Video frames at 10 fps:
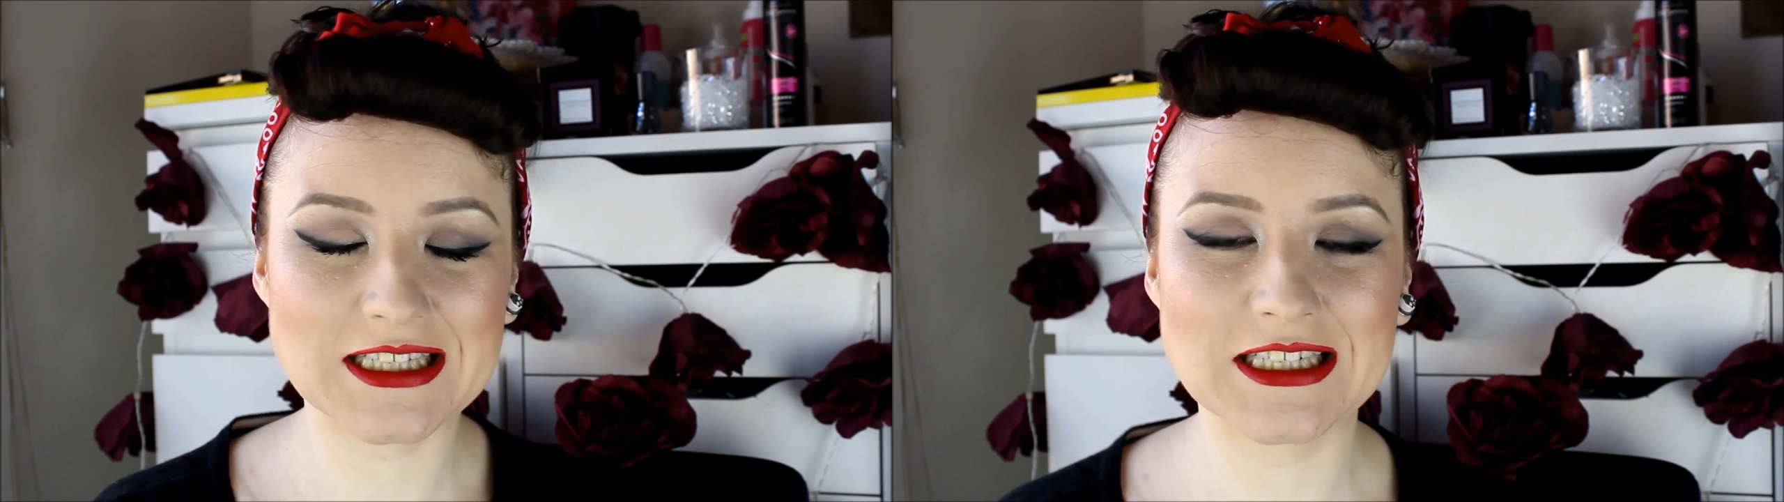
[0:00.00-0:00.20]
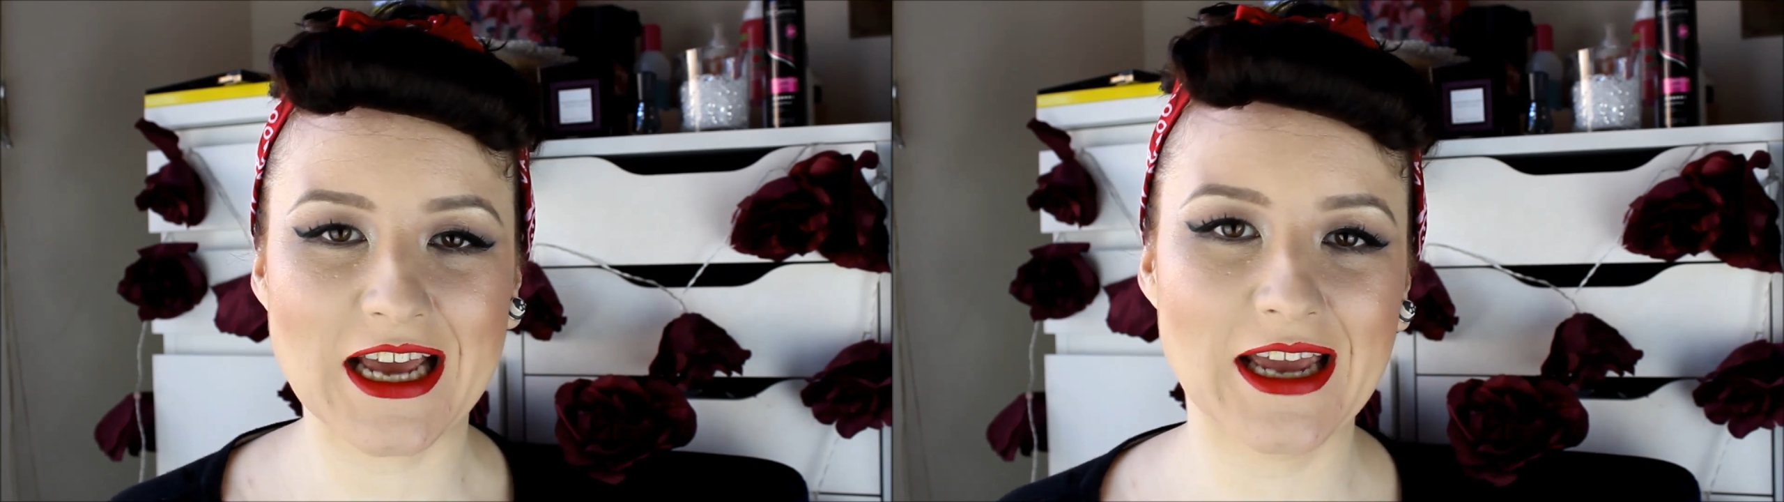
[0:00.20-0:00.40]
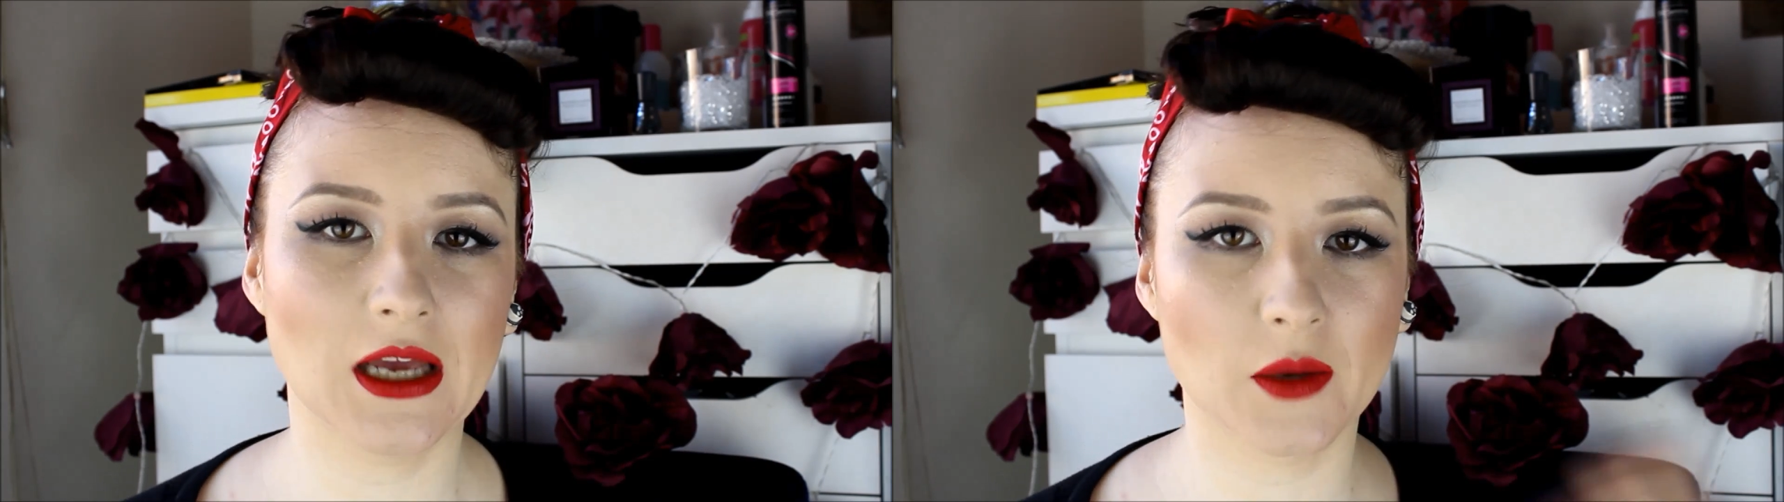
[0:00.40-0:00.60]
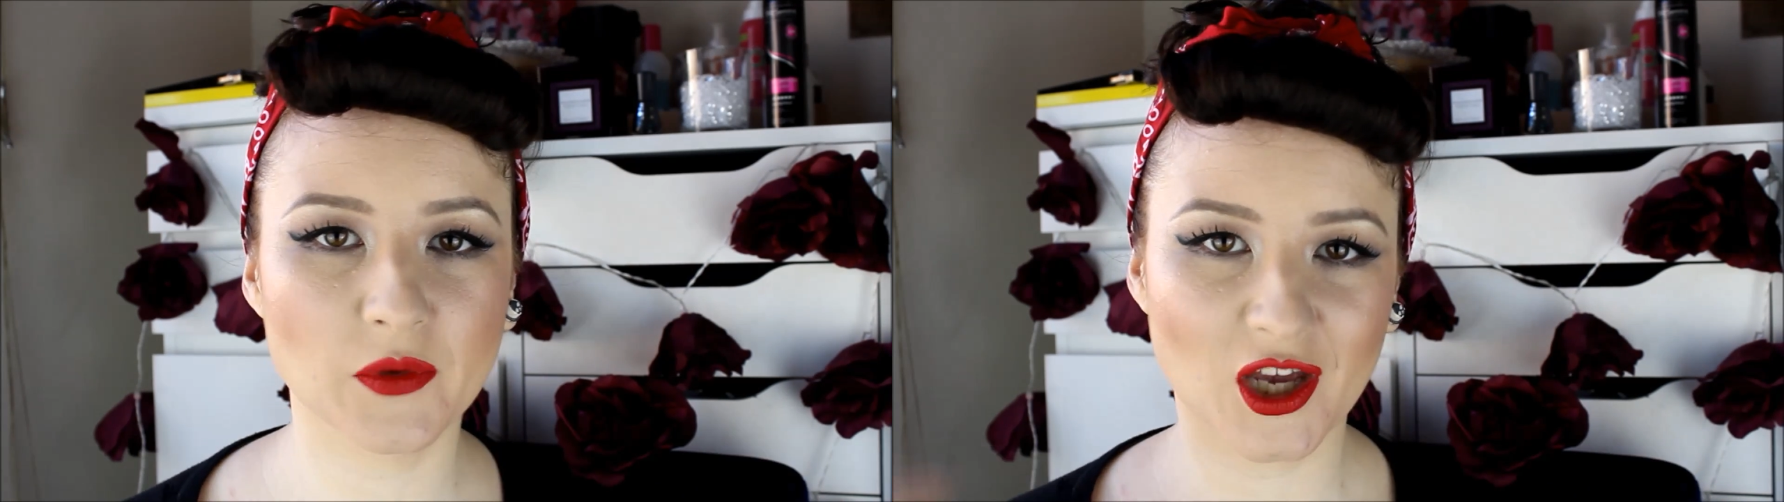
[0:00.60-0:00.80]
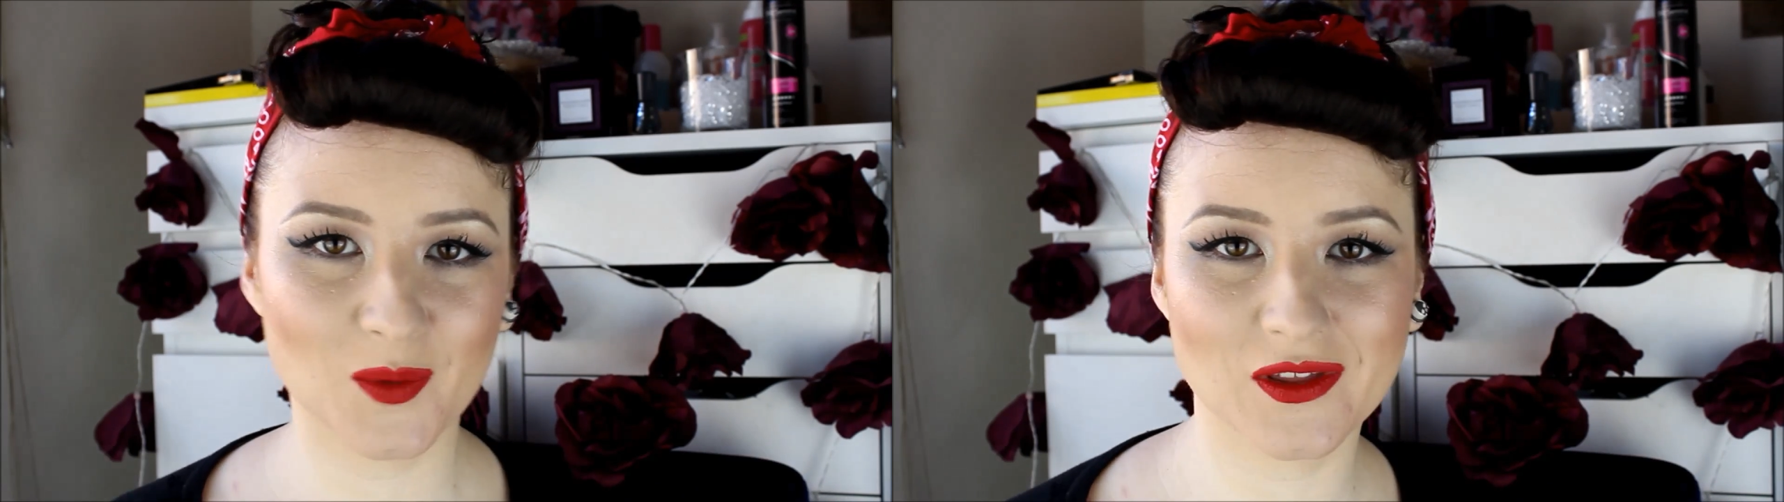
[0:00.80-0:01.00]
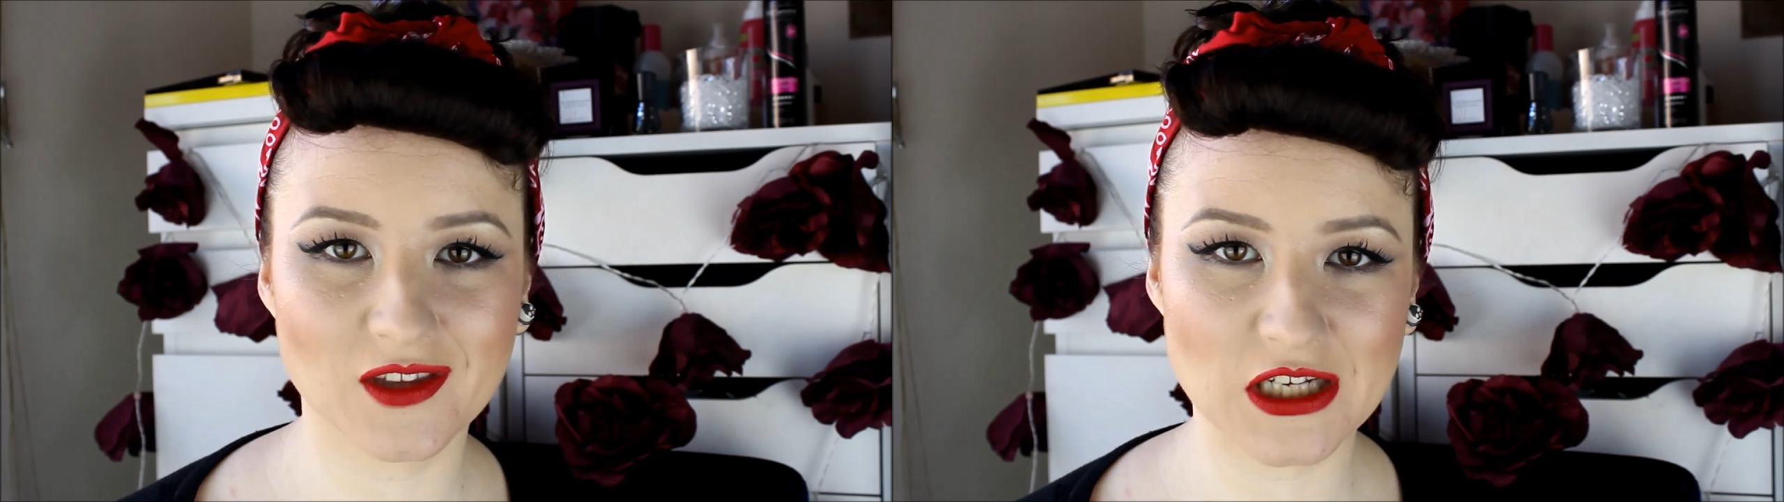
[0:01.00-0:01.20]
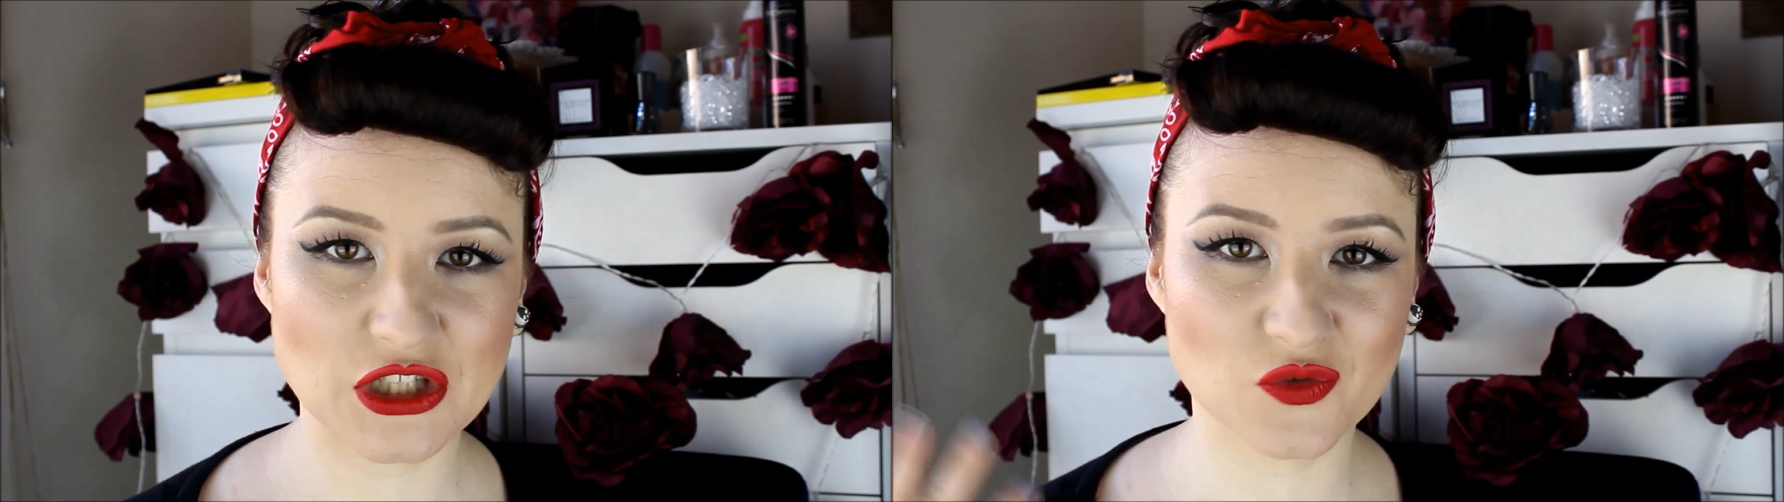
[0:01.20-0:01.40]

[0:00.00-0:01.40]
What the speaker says: Today I'm going with this